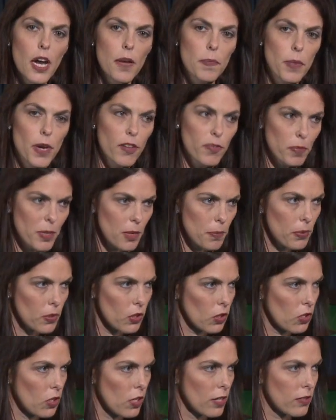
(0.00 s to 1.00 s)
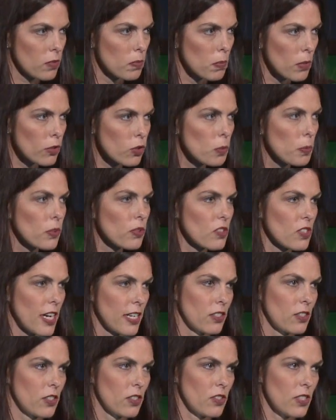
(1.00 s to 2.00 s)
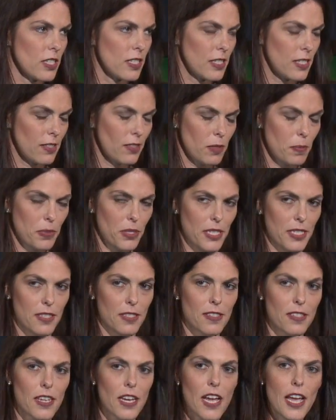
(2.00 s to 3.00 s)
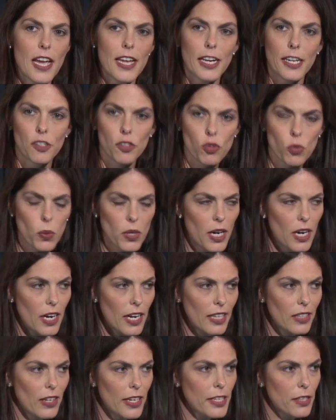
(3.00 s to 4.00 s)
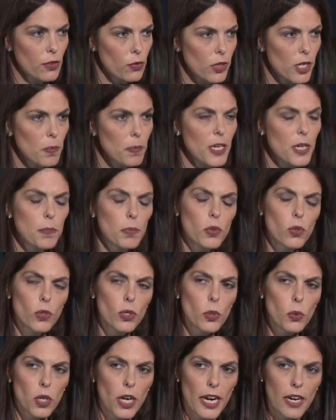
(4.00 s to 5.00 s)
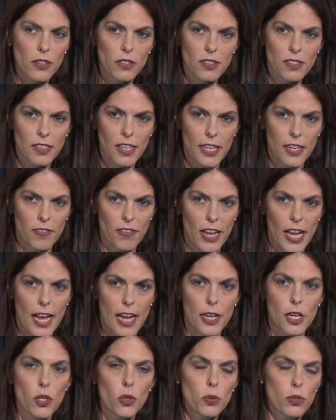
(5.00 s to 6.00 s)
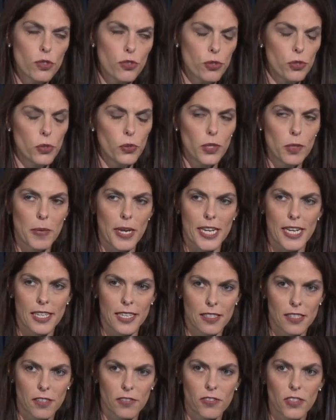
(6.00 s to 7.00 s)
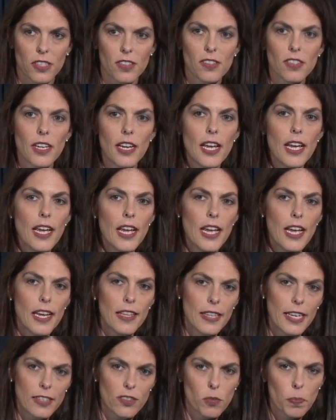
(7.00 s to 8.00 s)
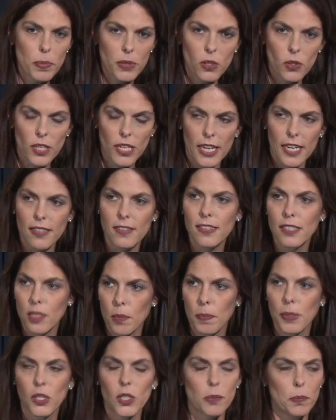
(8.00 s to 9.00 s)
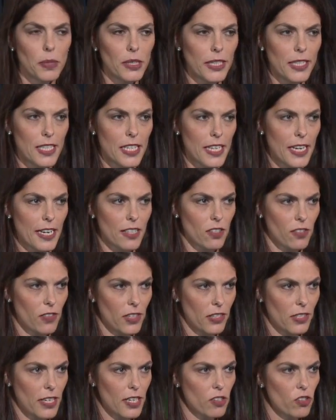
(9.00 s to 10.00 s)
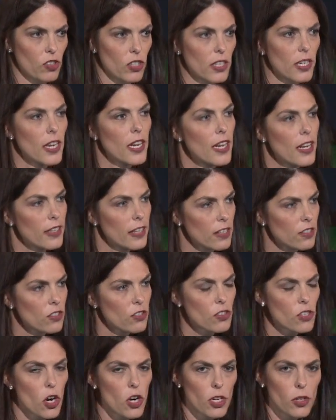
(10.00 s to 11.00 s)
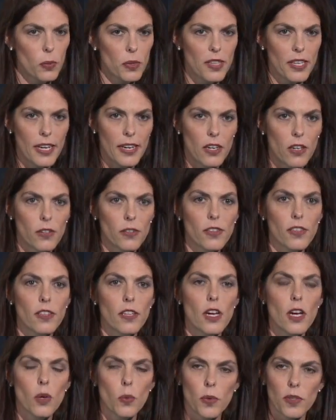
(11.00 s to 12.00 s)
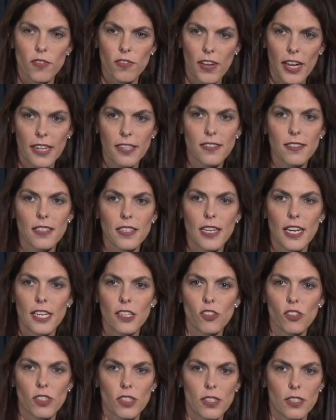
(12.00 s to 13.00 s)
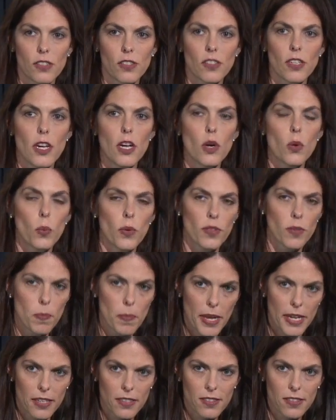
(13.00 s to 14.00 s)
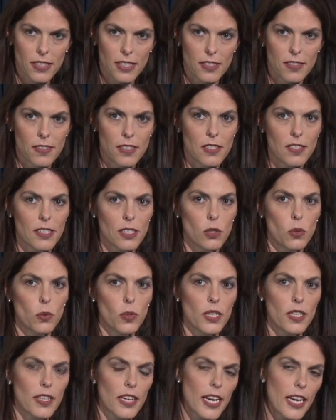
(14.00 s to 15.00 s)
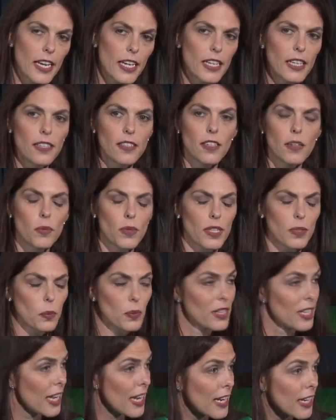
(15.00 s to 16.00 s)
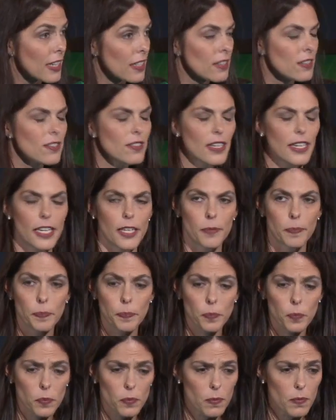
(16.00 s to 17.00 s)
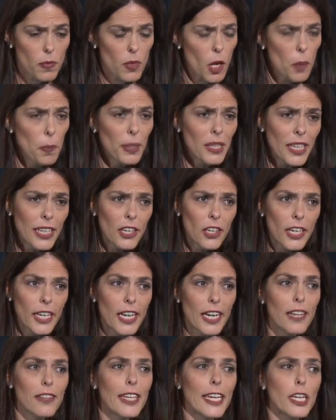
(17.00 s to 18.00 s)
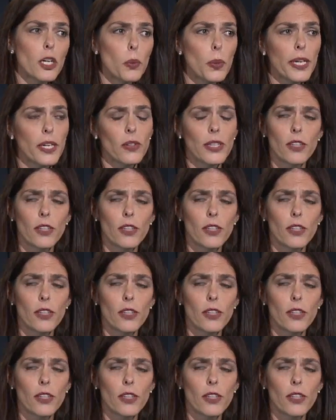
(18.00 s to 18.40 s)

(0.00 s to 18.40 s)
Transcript: of people across multiple sectors and disciplines. And I just want to highlight 3 people who are outside of ag who are truly making a difference. And that's Bill Gates and the Bill and Melinda Gates Foundation. They started with health, with vaccinations, with medicines to deal with AIDS and malaria, and they quickly